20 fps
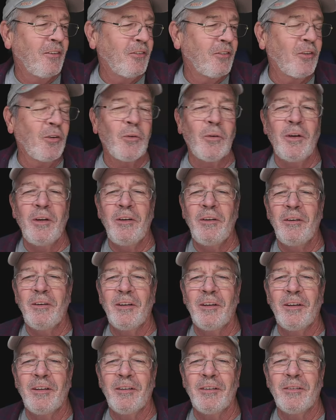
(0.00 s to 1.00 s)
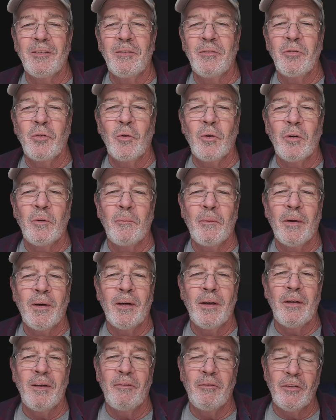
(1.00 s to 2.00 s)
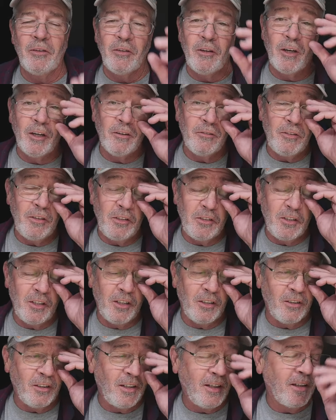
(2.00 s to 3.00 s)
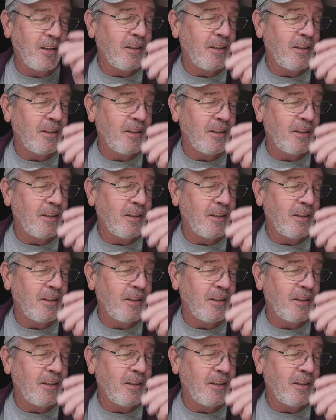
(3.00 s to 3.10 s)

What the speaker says: screen for my photography channel